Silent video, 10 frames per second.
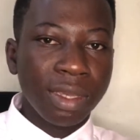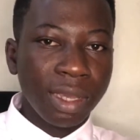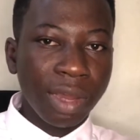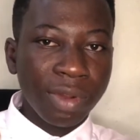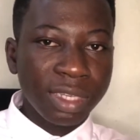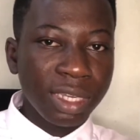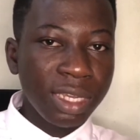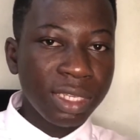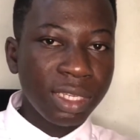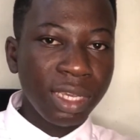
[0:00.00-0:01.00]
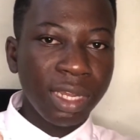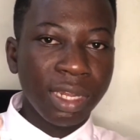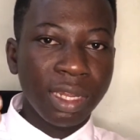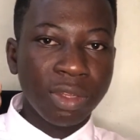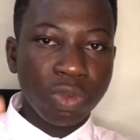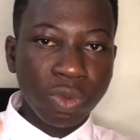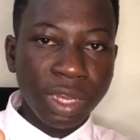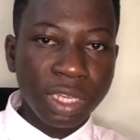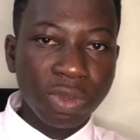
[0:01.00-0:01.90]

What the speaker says: 100 cedis in 2 days